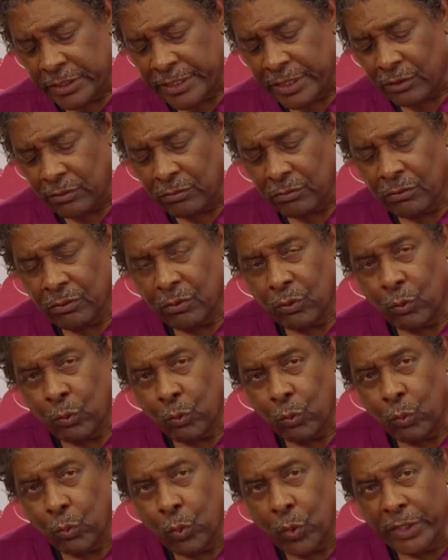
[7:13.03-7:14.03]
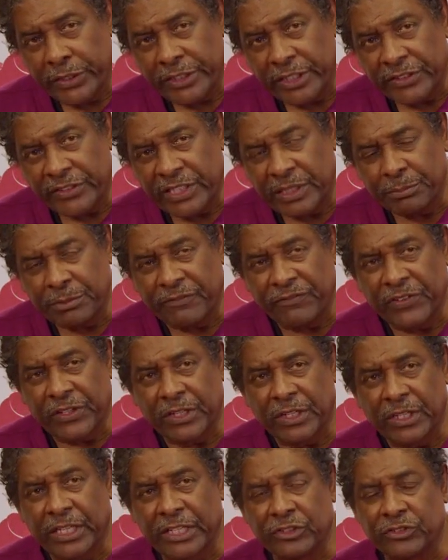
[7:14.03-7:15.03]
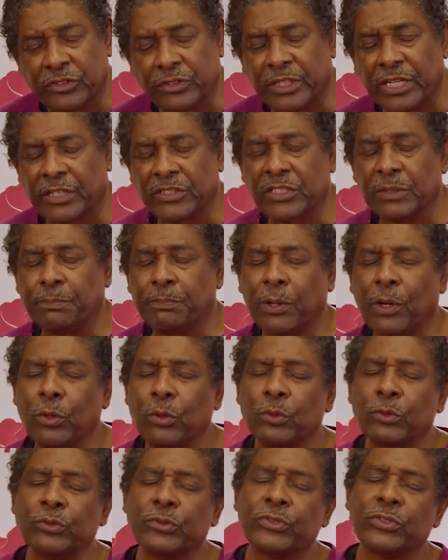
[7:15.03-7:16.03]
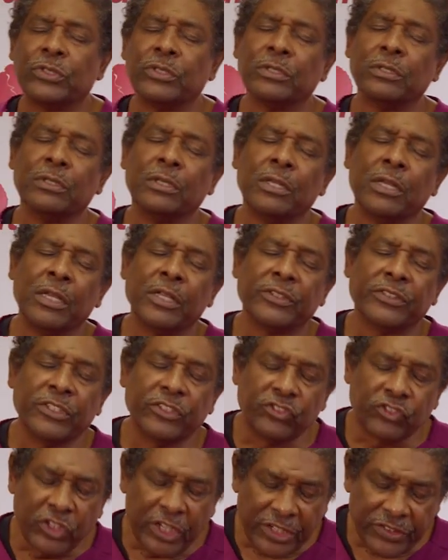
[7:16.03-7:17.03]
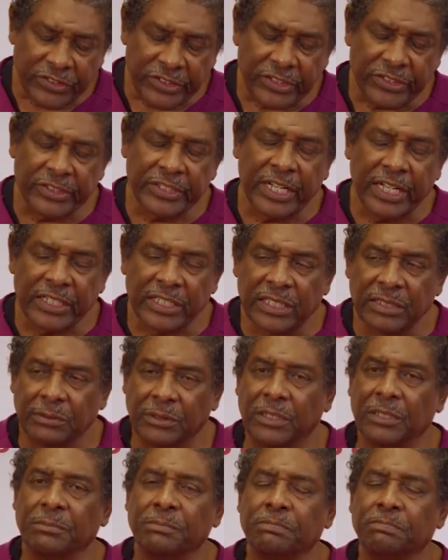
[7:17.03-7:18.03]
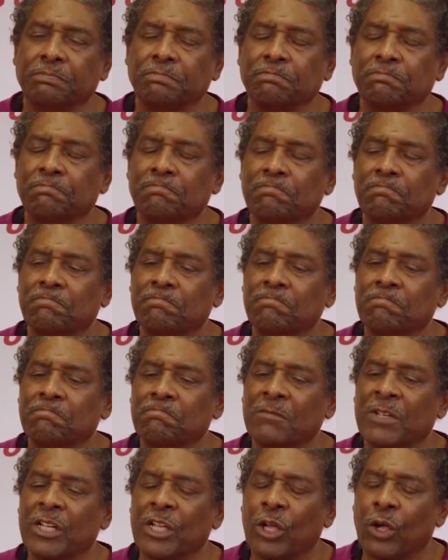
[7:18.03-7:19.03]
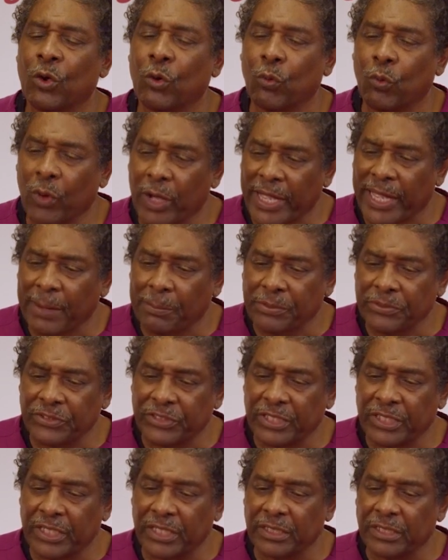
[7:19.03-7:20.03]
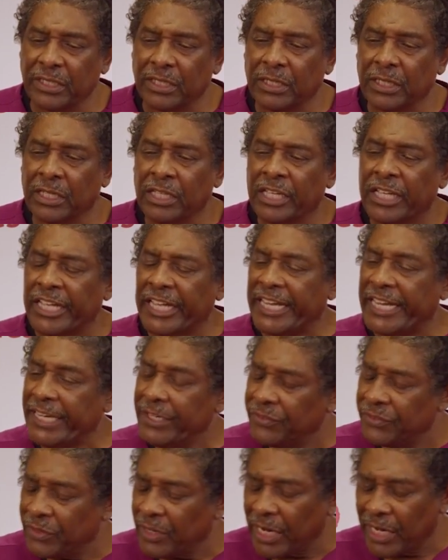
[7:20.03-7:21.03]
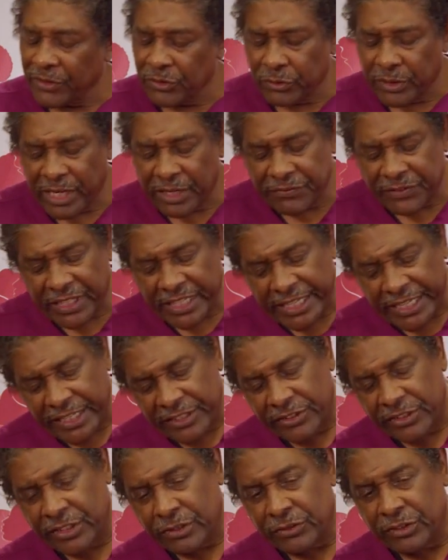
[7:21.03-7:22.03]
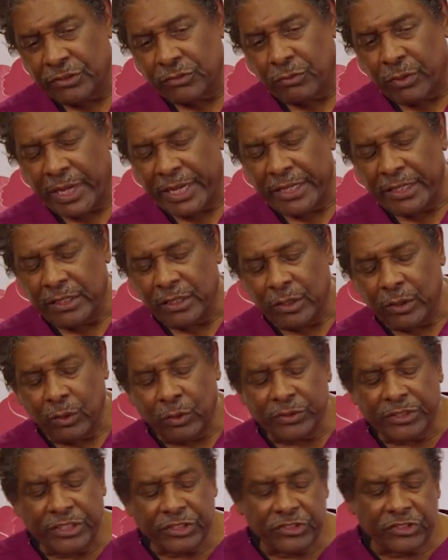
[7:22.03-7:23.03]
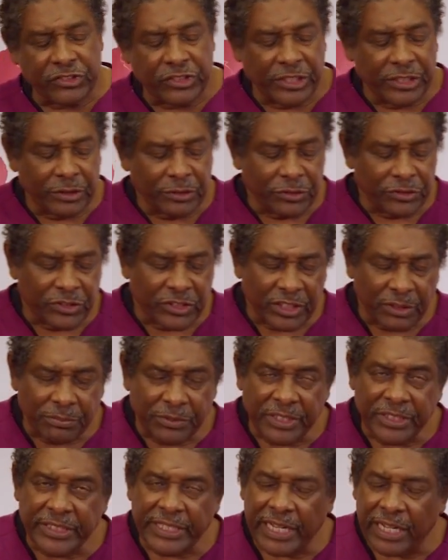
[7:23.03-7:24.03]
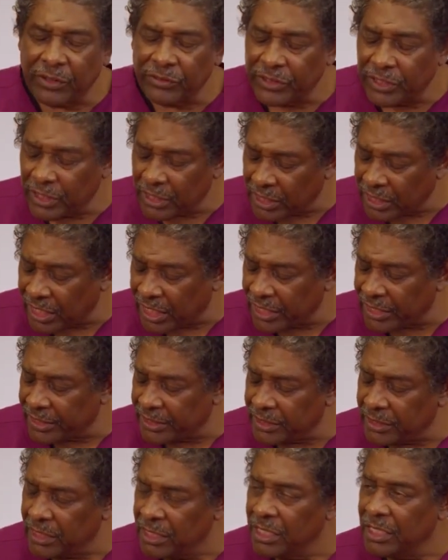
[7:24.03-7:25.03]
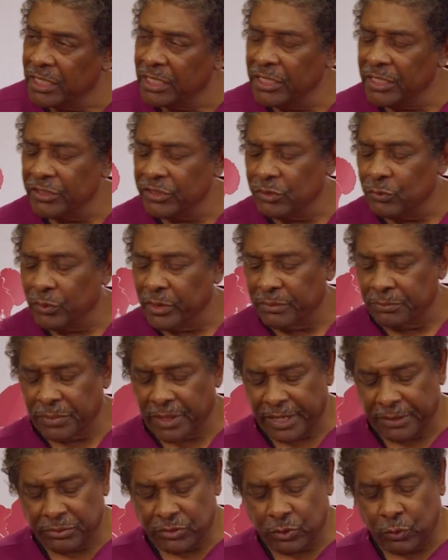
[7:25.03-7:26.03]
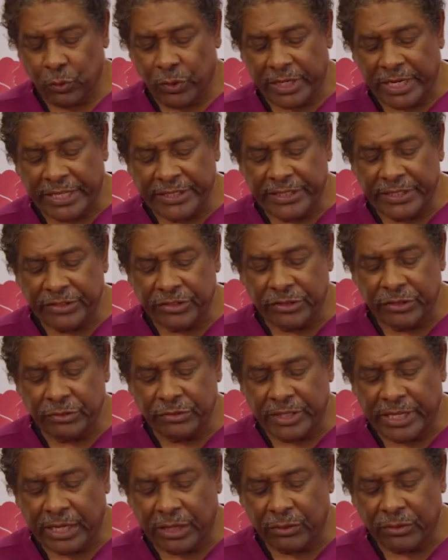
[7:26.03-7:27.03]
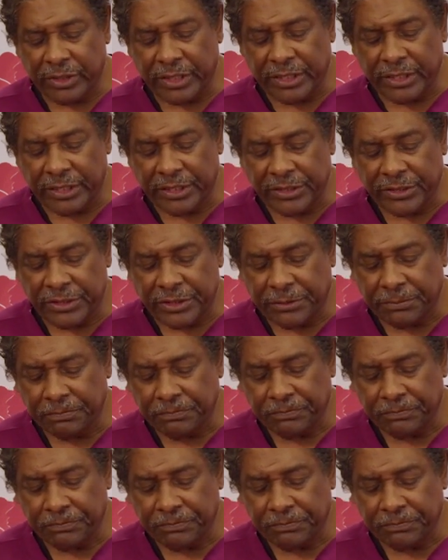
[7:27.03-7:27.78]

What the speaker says: Now, one attempt at ventilation. Now, suppose the chest does not come up. What happens then? Either I don't have the head tilted right, or there's still something down there clogging his windpipe. So what I need to do now is,